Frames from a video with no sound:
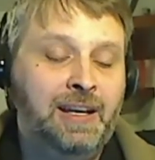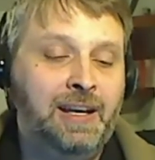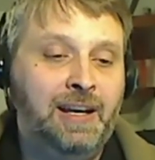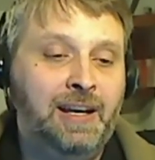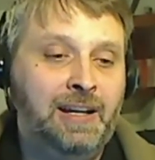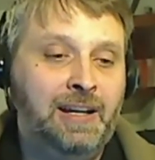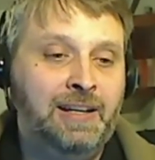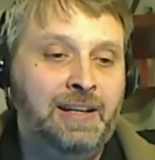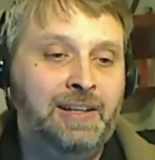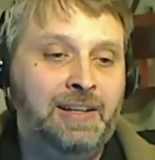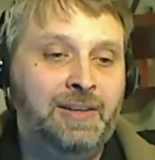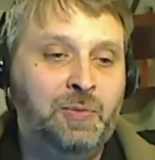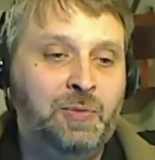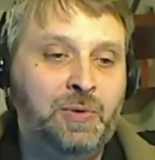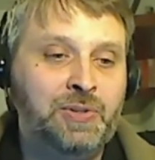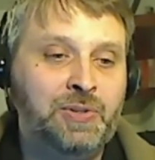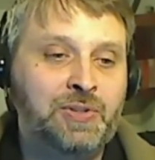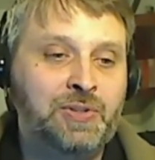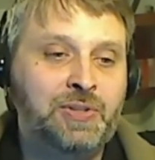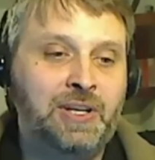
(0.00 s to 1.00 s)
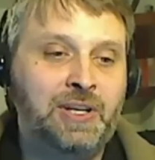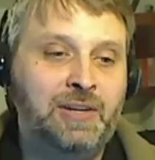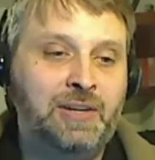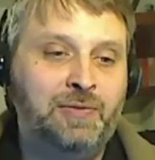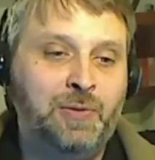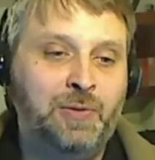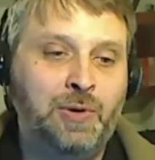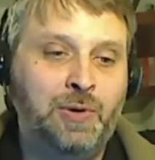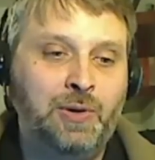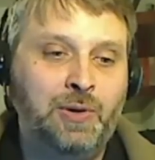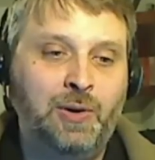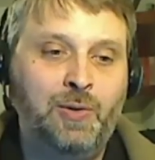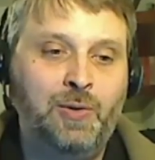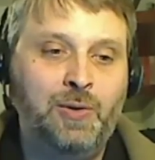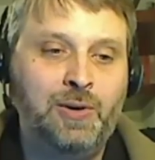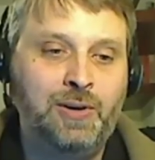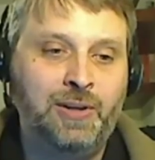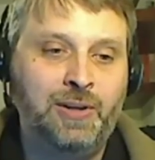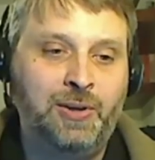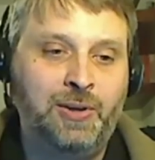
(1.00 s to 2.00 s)
uh, was uh, for
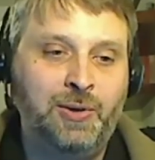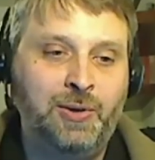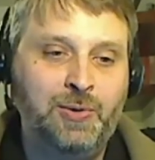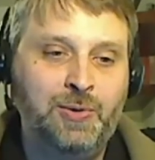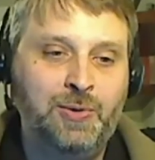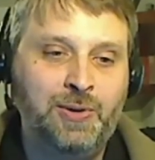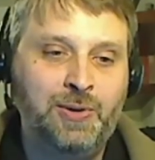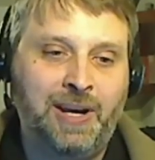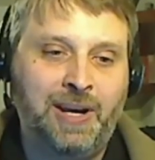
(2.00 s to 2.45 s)
Lord Hugh